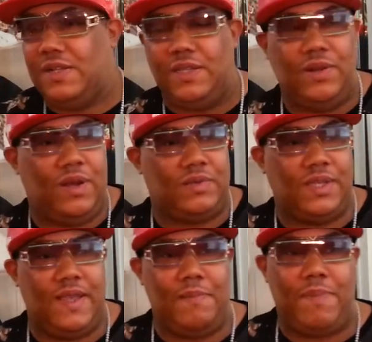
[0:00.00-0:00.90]
You know what I'm
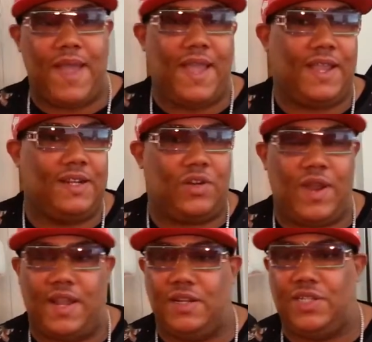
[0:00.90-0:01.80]
saying? Bagging,
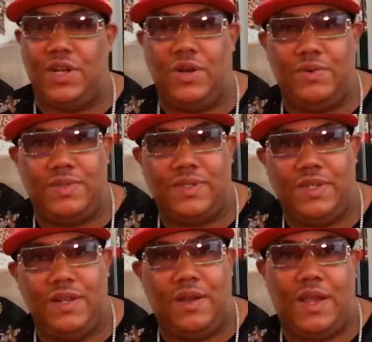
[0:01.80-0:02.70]
cracking jokes.
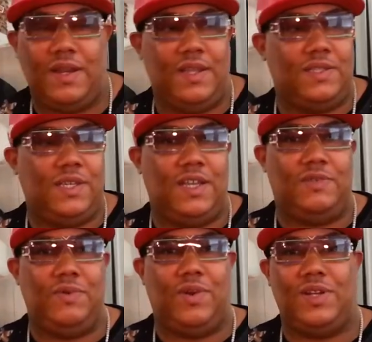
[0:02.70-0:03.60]
You know how niggas
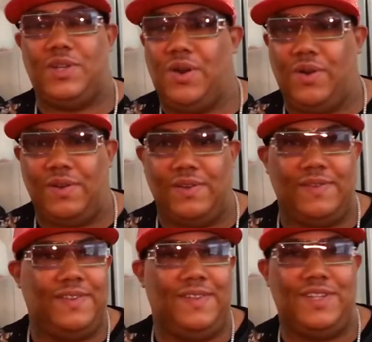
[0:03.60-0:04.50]
is. You want to talk
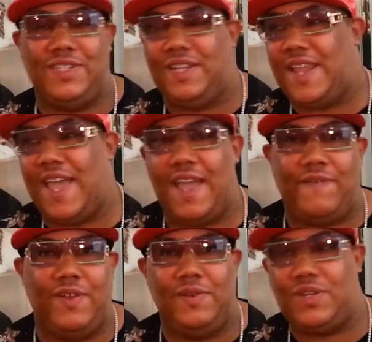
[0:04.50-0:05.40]
and just
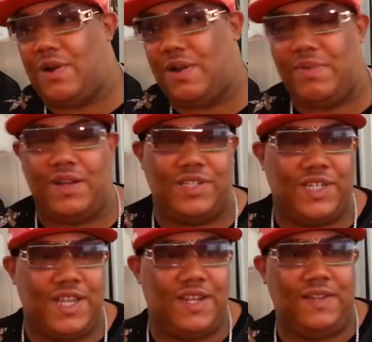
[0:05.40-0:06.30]
laugh and talk about
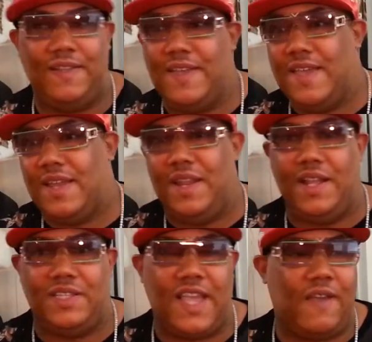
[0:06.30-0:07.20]
shit. And
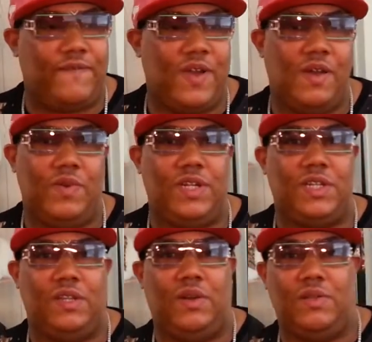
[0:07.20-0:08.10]
niggas have fun with each
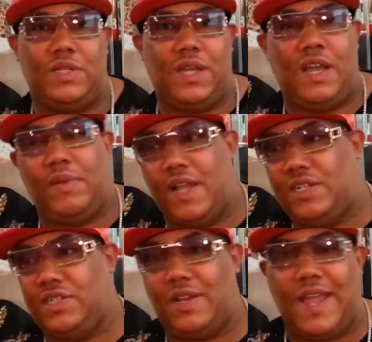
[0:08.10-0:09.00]
other all the time, like
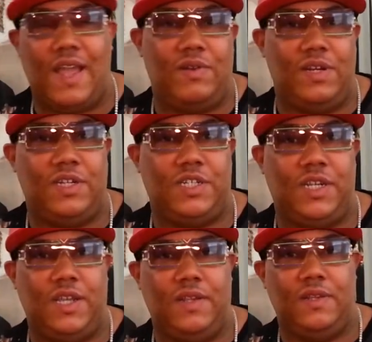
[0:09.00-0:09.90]
just clowning and
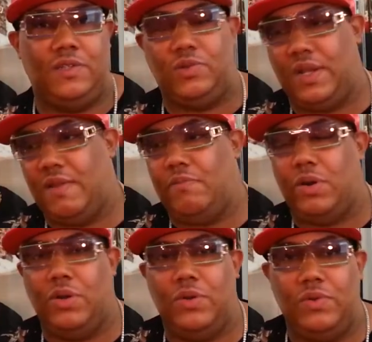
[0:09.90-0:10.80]
shit. Drinking
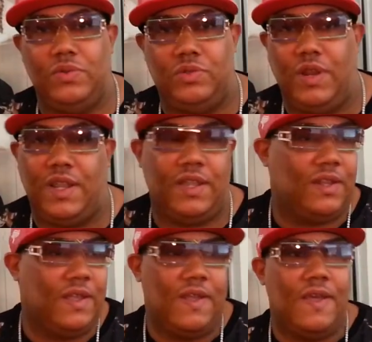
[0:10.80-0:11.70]
brews,
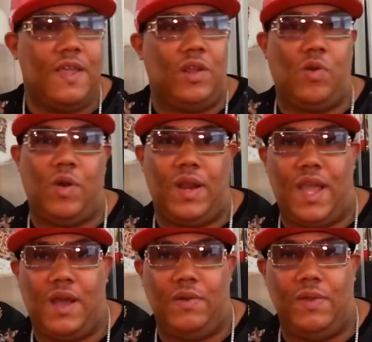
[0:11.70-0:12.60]
going
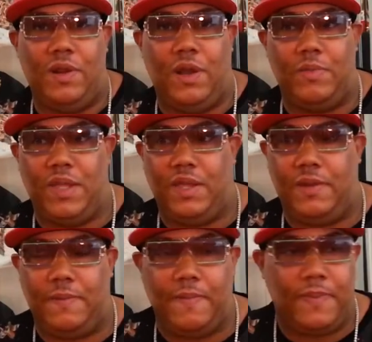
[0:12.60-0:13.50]
out, you know what I mean?